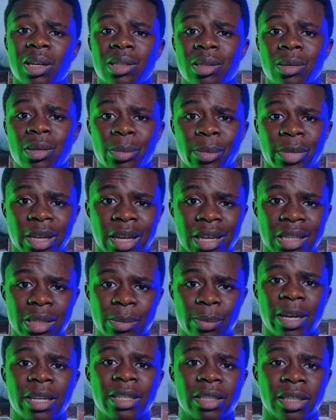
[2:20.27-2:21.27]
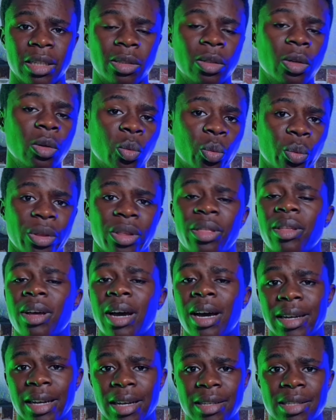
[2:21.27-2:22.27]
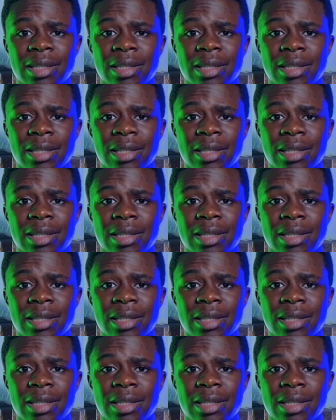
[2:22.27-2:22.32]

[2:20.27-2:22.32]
actually be expanded with an